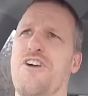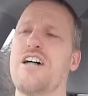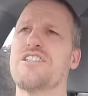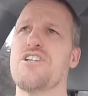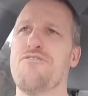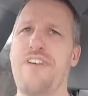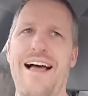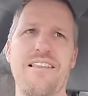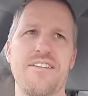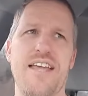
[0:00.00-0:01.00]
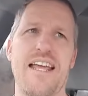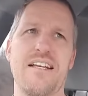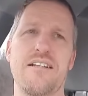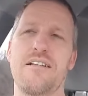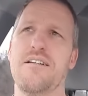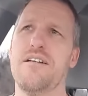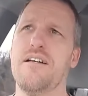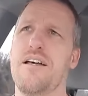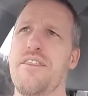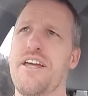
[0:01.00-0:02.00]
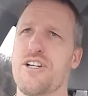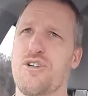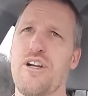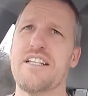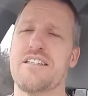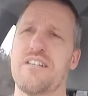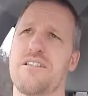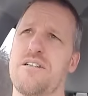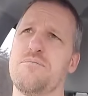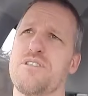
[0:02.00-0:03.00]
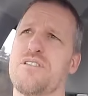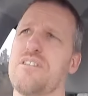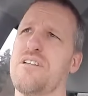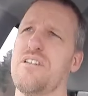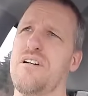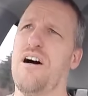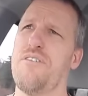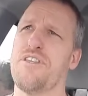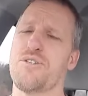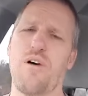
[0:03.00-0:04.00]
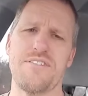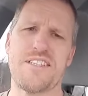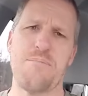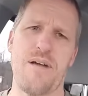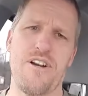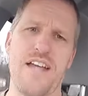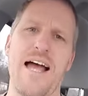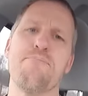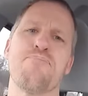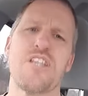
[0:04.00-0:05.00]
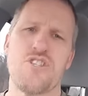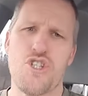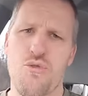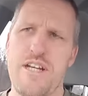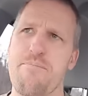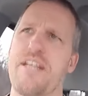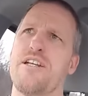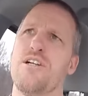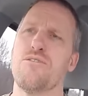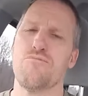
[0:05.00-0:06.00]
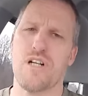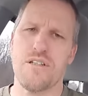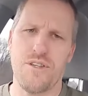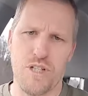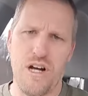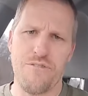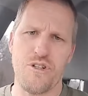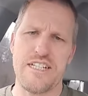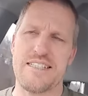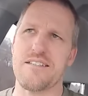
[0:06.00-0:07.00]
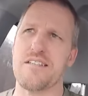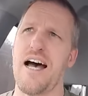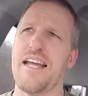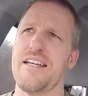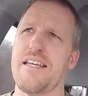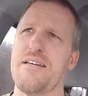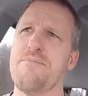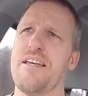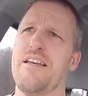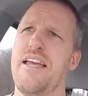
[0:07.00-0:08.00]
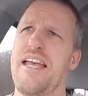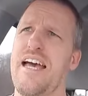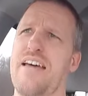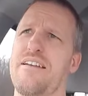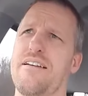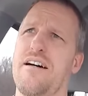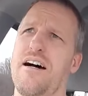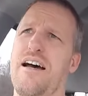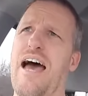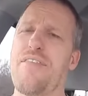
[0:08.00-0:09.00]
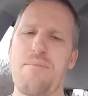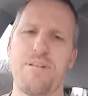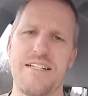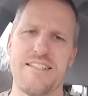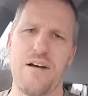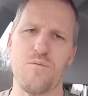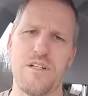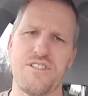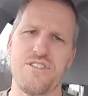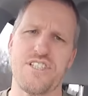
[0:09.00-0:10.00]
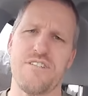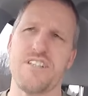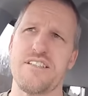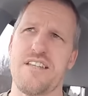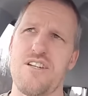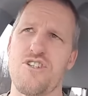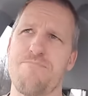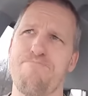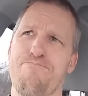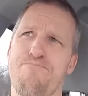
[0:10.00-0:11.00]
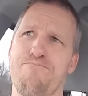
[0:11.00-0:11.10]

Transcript: for us to validate their criticisms of the 12-step paradigm treatment, the recovery society, and how that plays out in Western civilization.